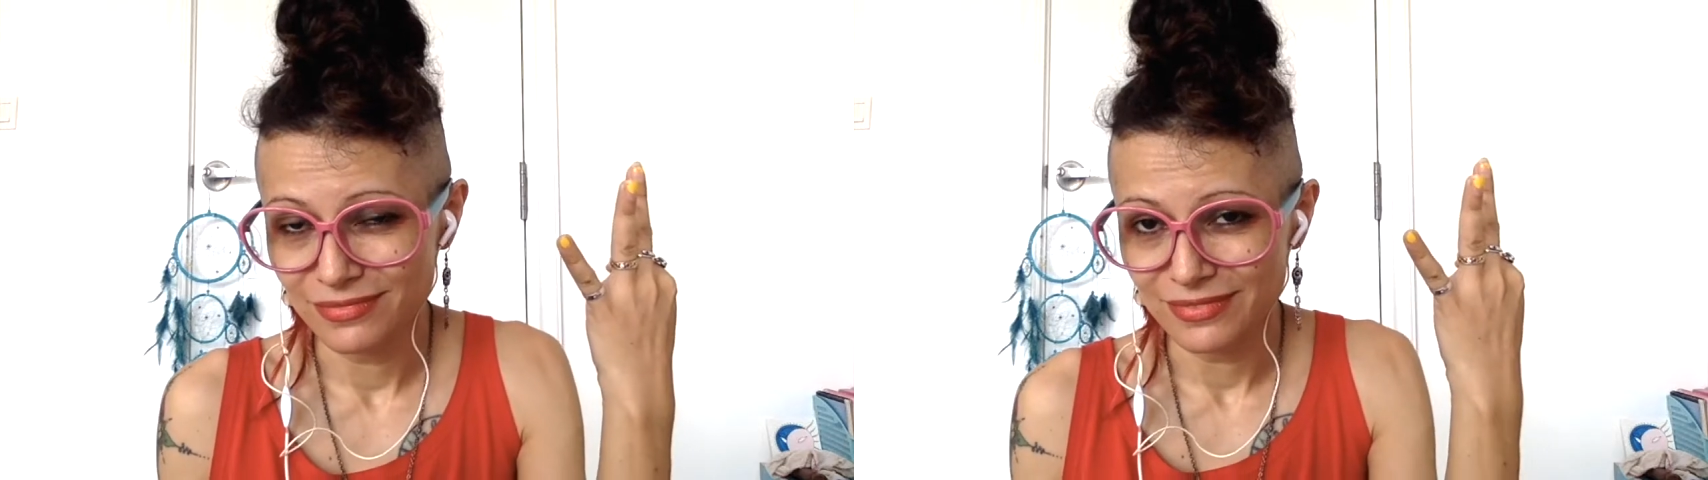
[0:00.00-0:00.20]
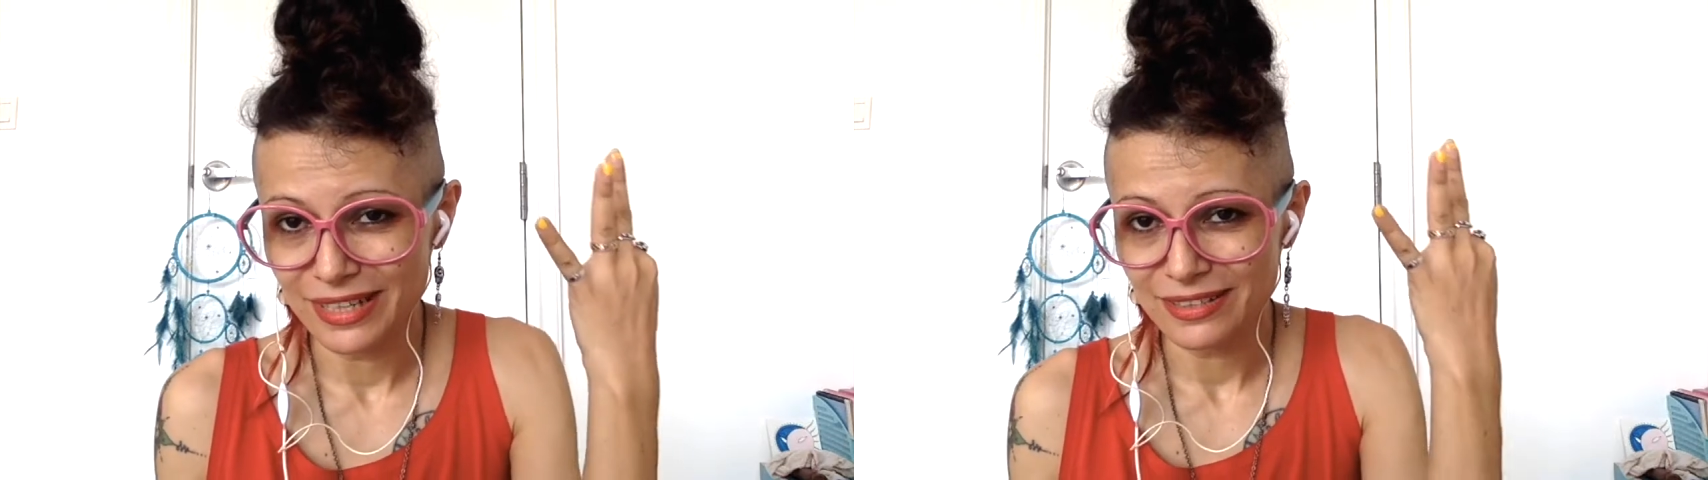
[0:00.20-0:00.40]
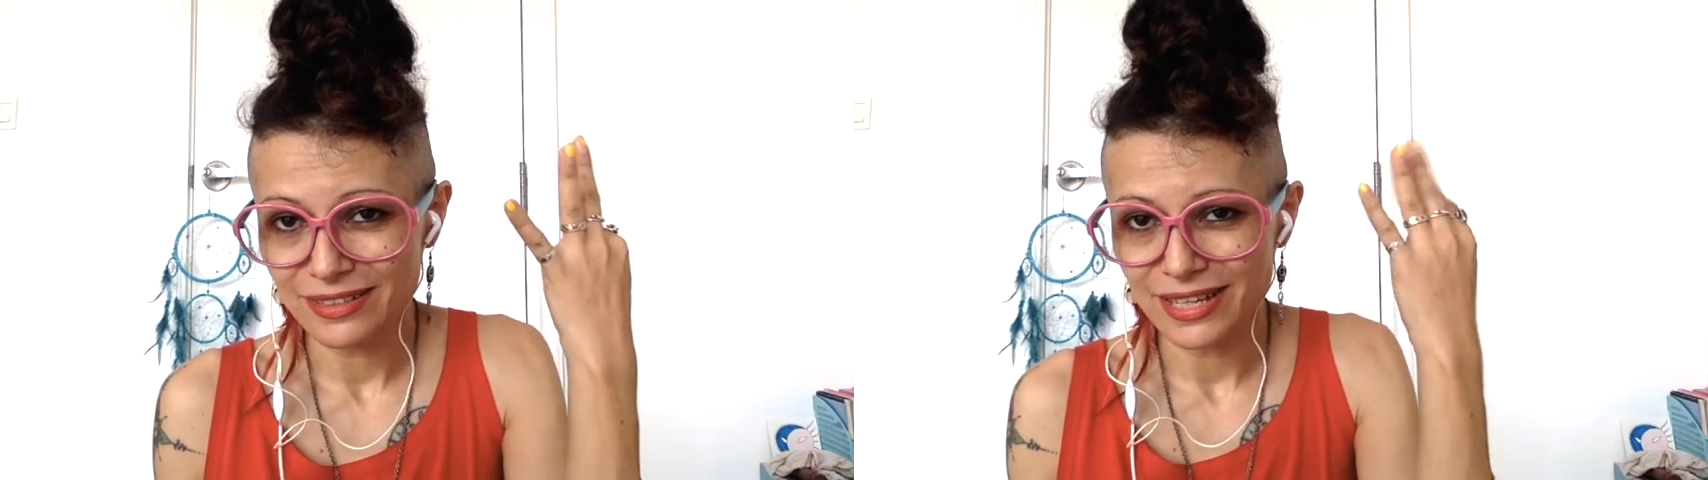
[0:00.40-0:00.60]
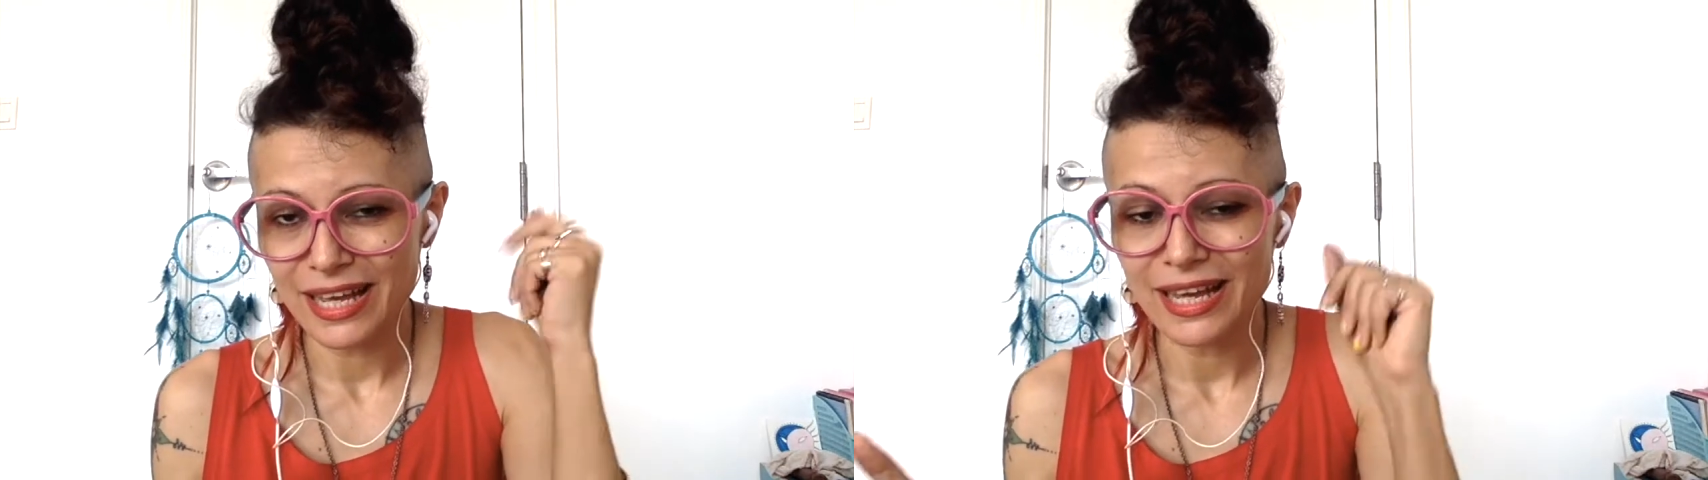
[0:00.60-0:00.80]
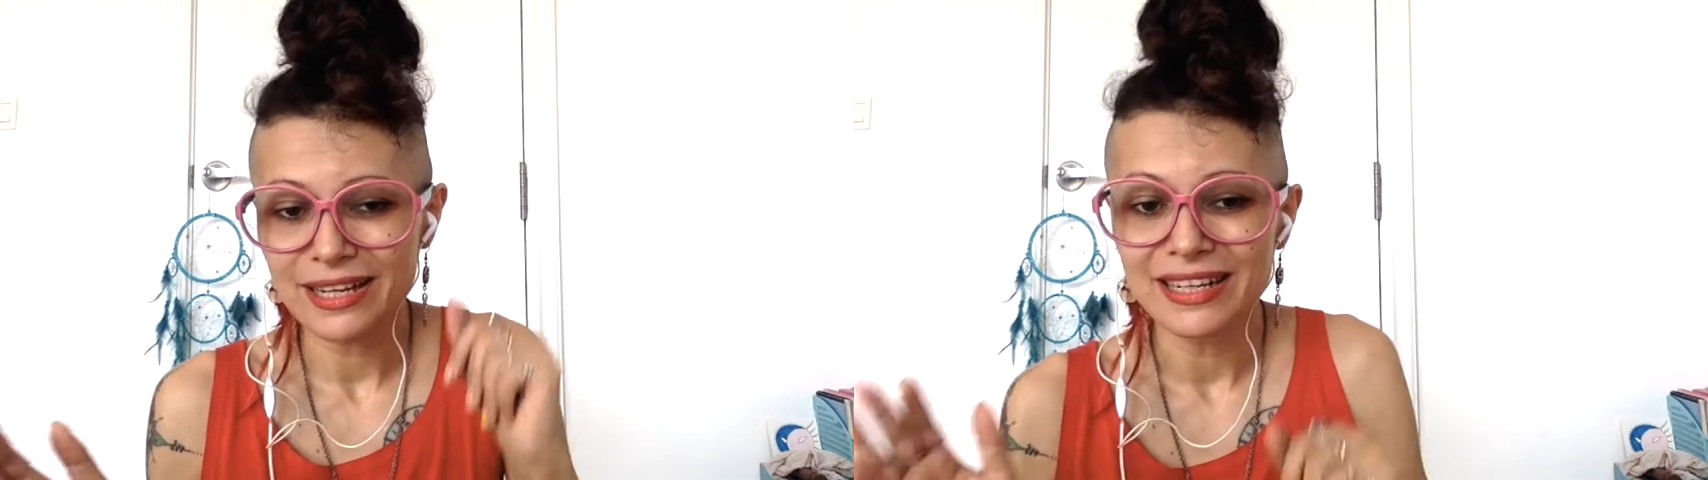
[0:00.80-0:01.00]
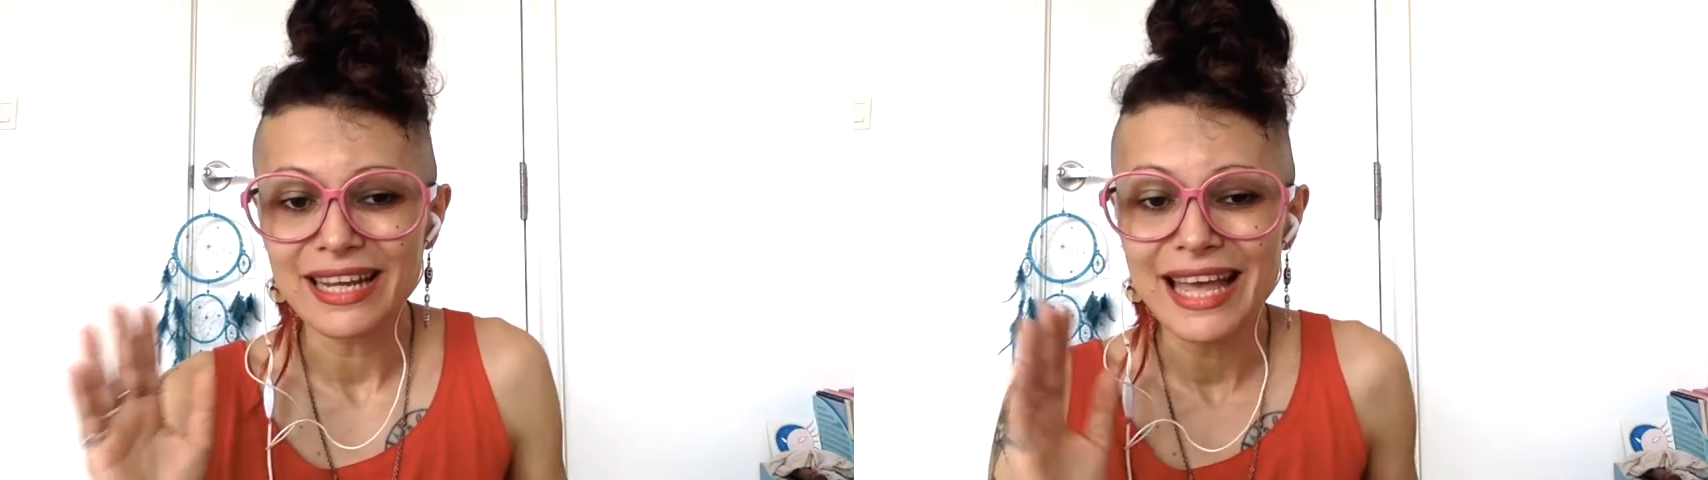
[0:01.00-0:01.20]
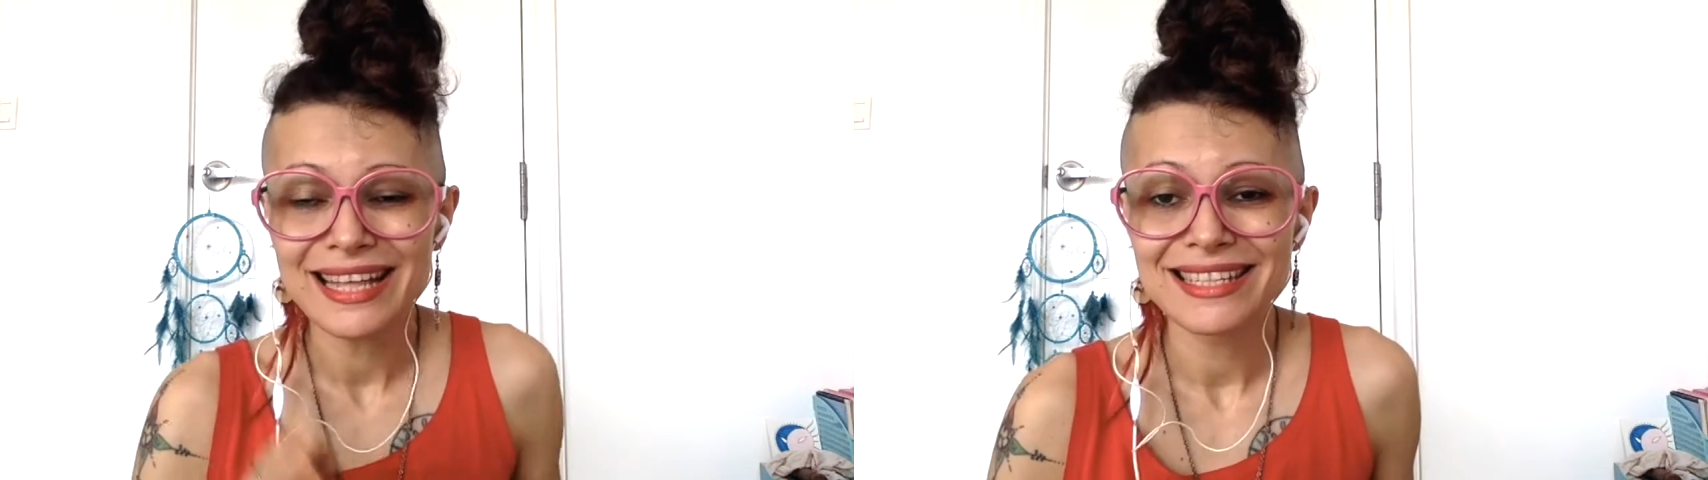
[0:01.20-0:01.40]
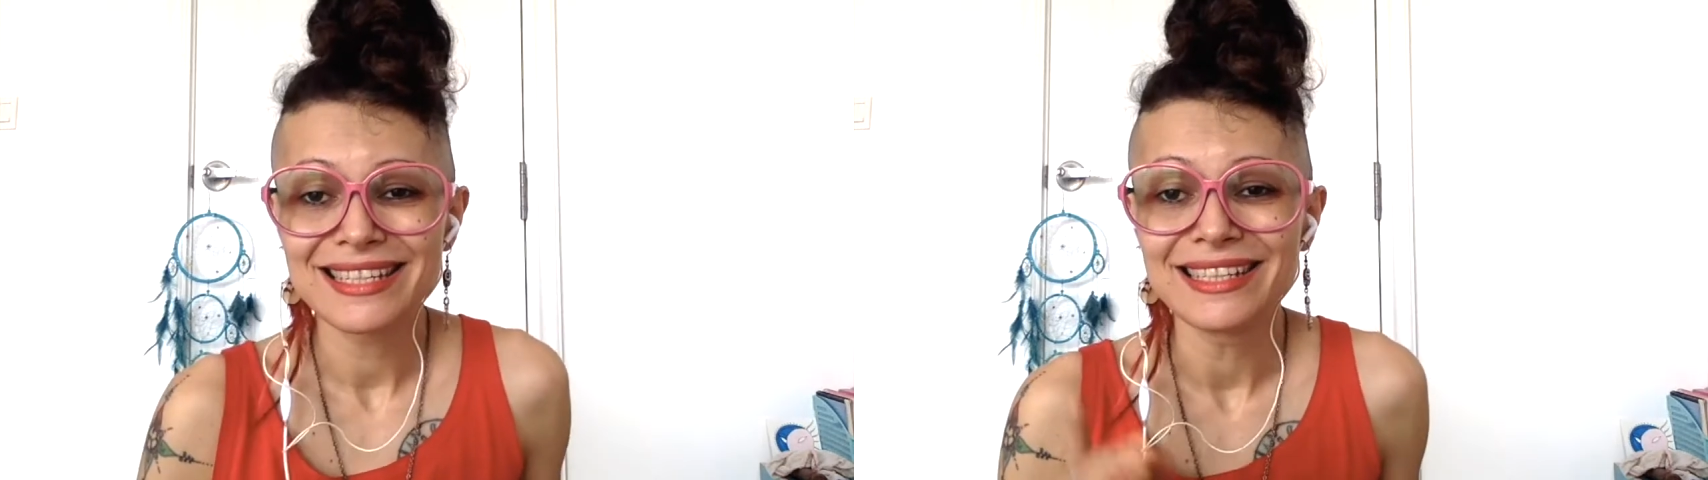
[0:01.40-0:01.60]
Right? And
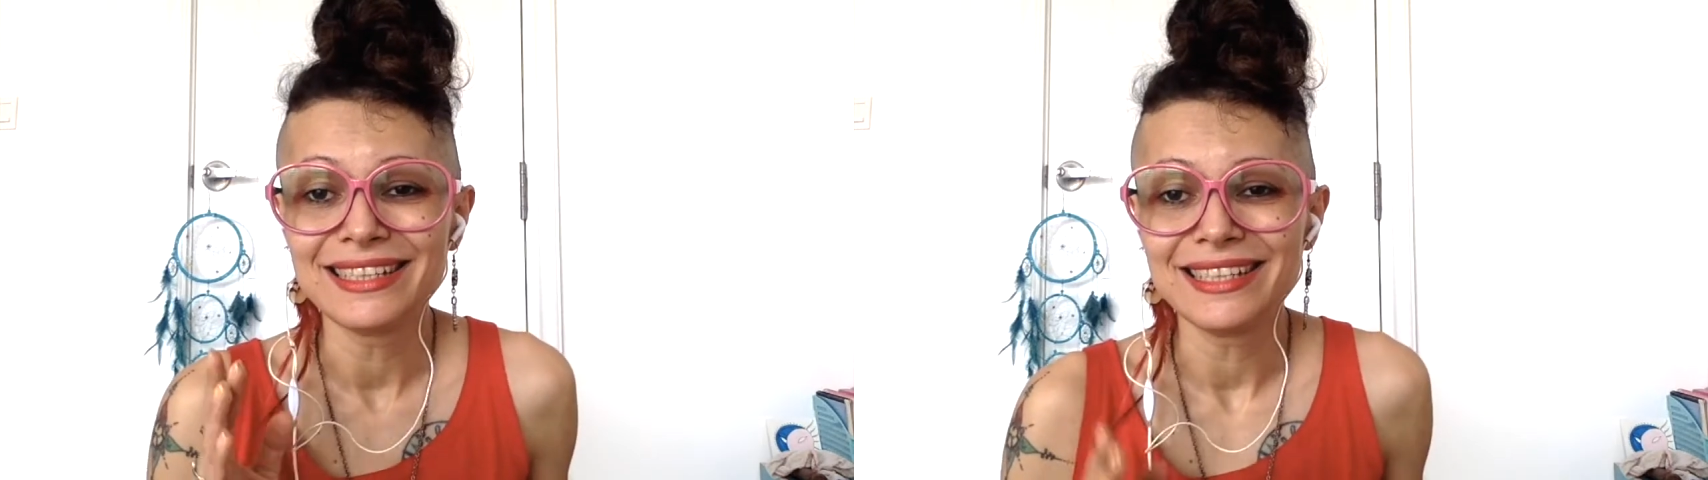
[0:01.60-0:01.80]
let's